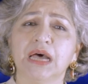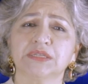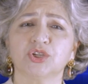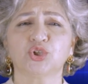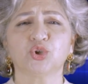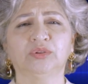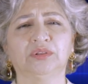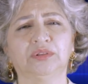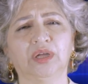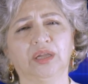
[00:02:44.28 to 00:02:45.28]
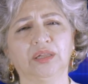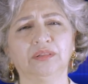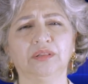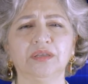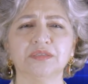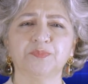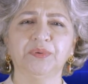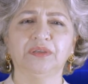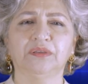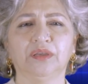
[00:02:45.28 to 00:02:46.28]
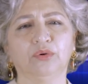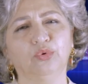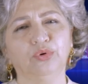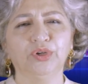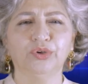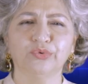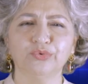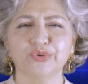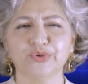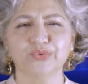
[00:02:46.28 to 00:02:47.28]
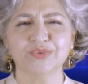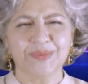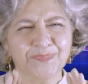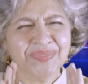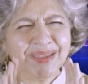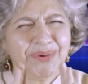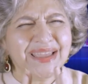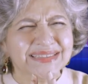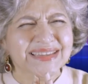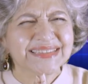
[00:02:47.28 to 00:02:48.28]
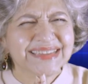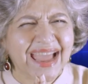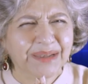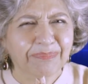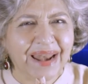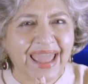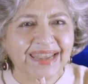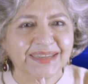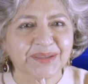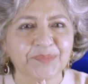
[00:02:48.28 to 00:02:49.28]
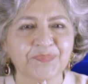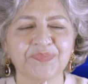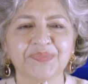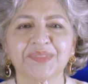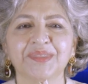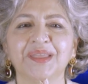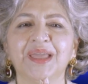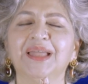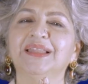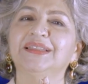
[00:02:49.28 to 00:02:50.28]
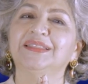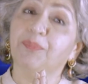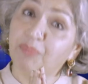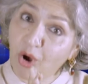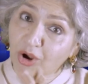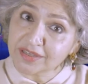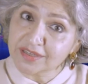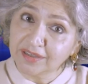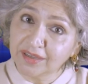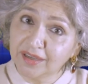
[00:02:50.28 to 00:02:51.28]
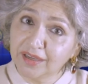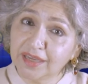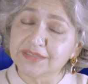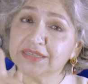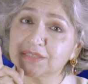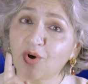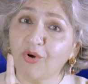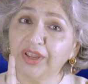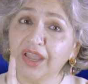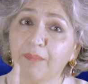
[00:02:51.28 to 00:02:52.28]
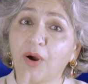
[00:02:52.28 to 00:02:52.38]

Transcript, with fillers: as a Shuddha Hindi speaking goody two shoes gets a tad bland. The plot is a story